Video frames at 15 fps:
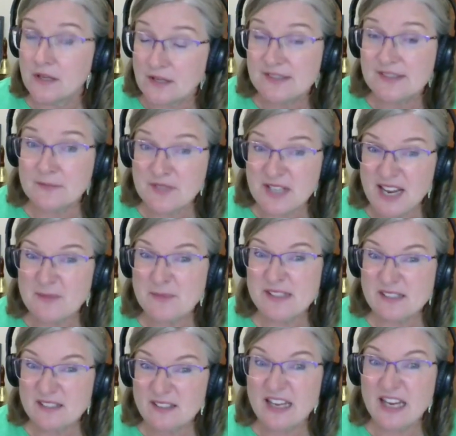
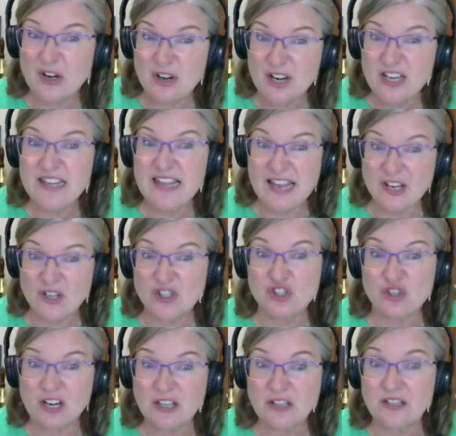sometimes hearing that you're
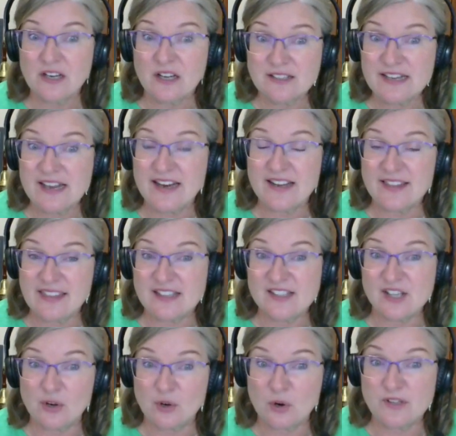struggling all day and things
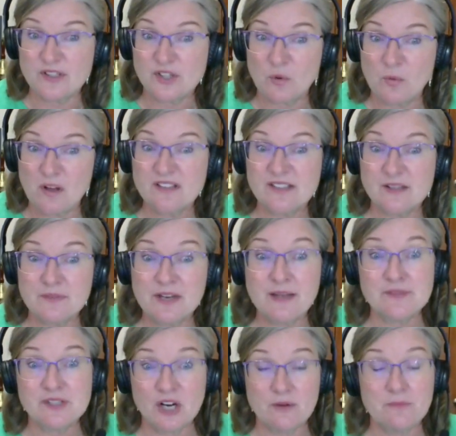aren't going so well,
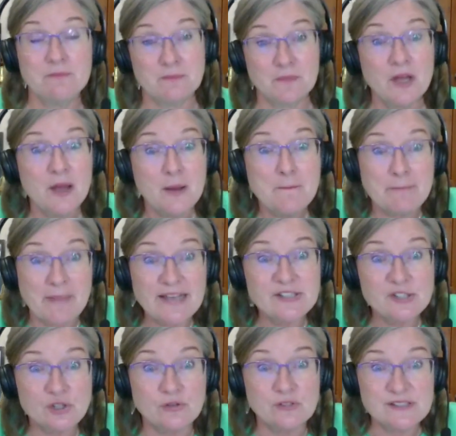sometimes my
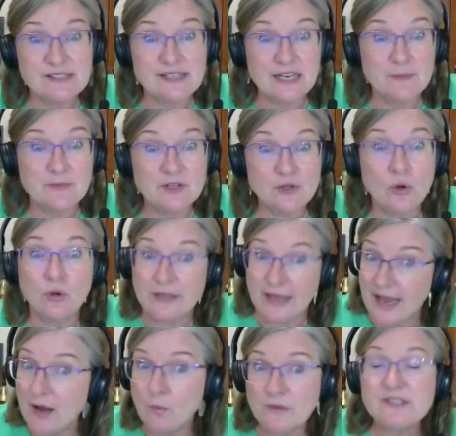students need to be told
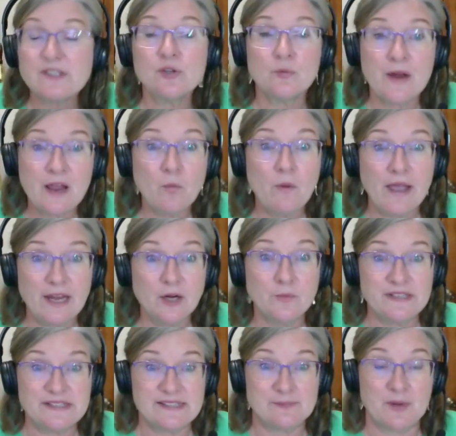what's the right way to
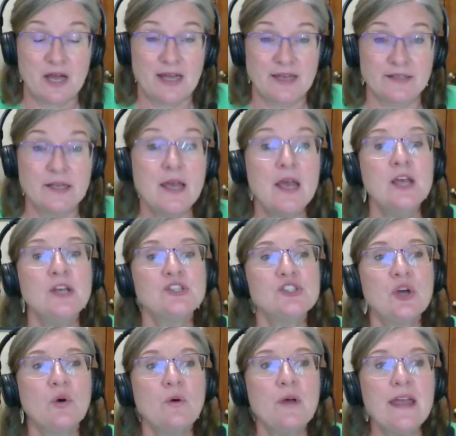respond.
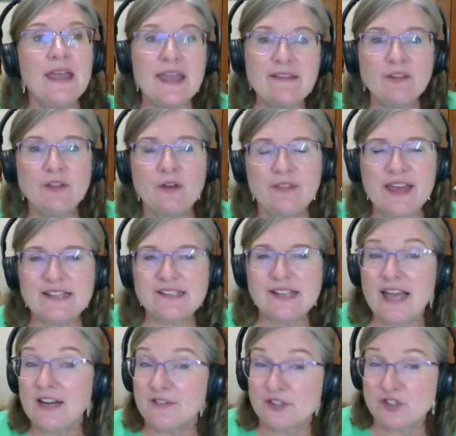So even though that's
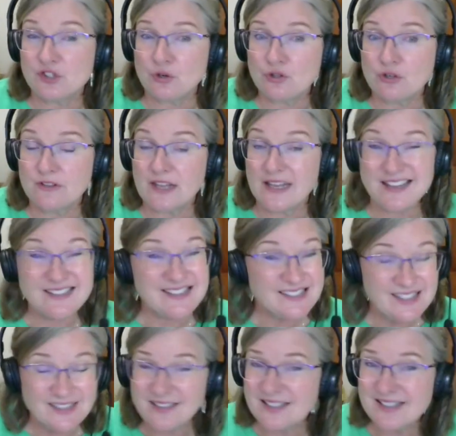kind of a social thing, it's
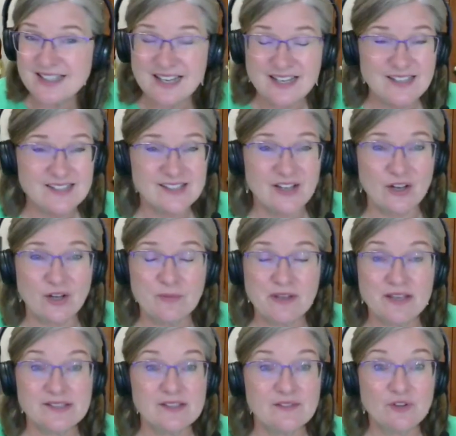still a study skill,
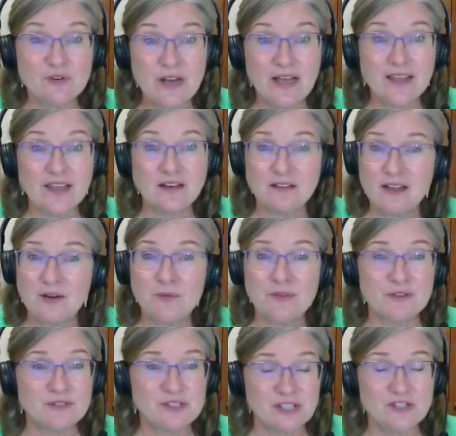because if they're not getting along with
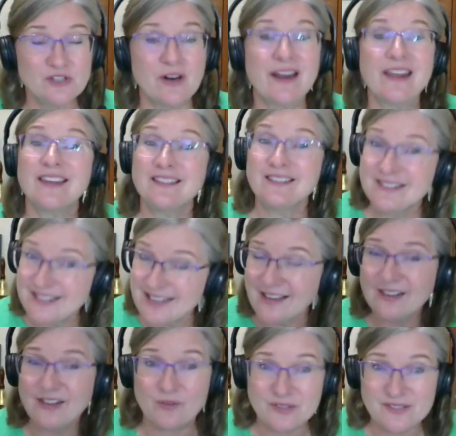their teacher, I can
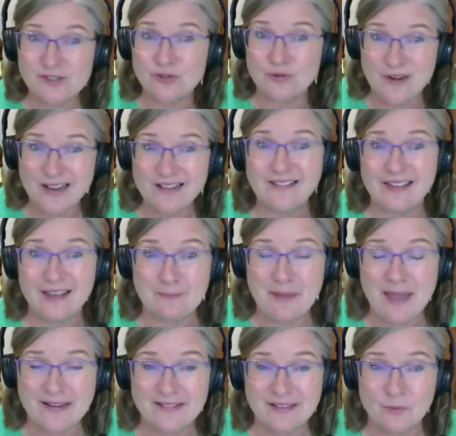tell you it's directly
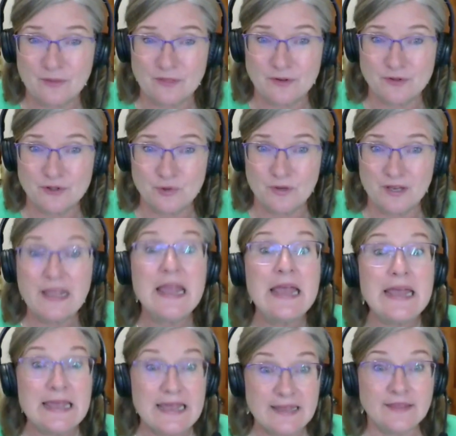impacting what they're doing
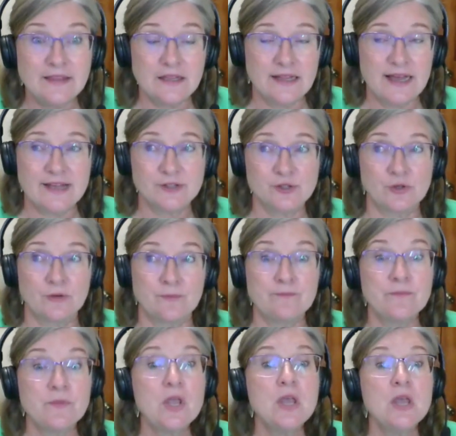in the classroom.
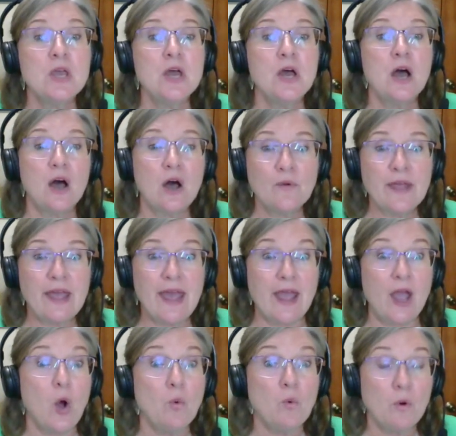
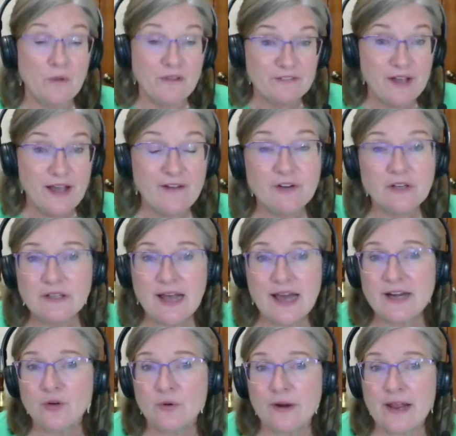Okay, well, we've covered a
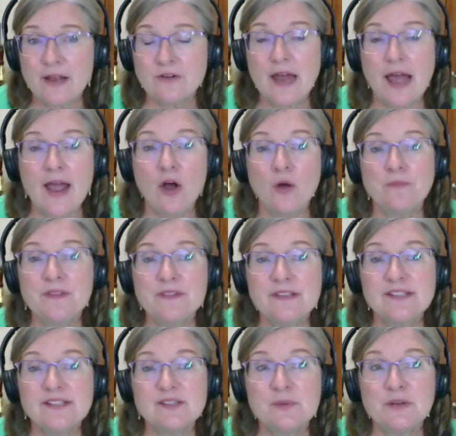lot of ground. I hope that
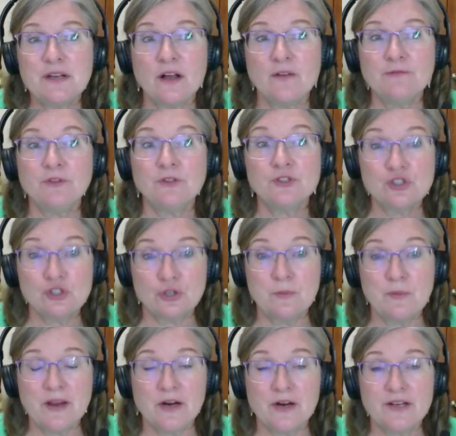this has been helpful to the
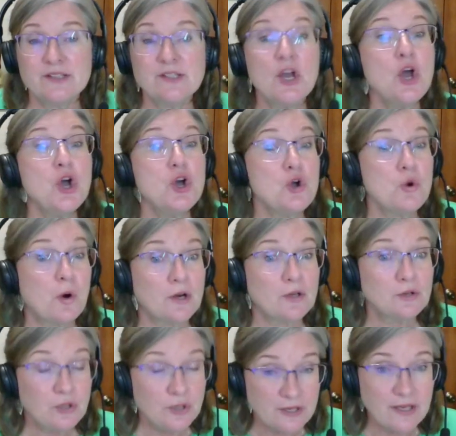parents who
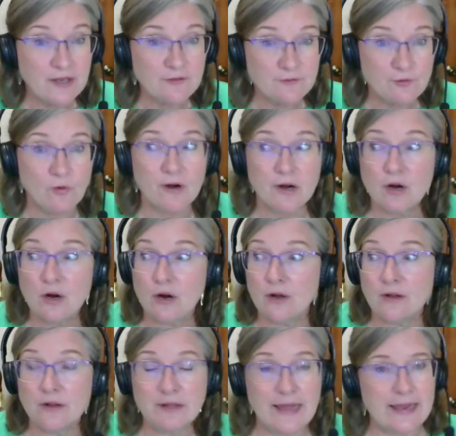are looking for,
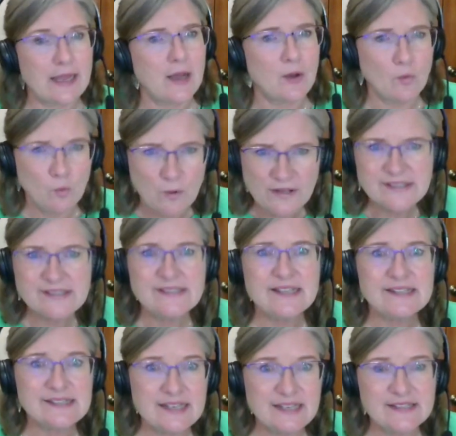like, what's
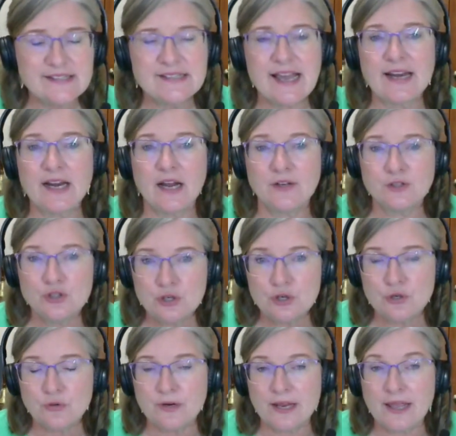this insight on
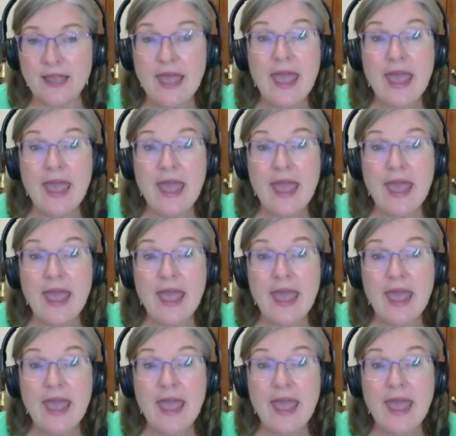tutoring?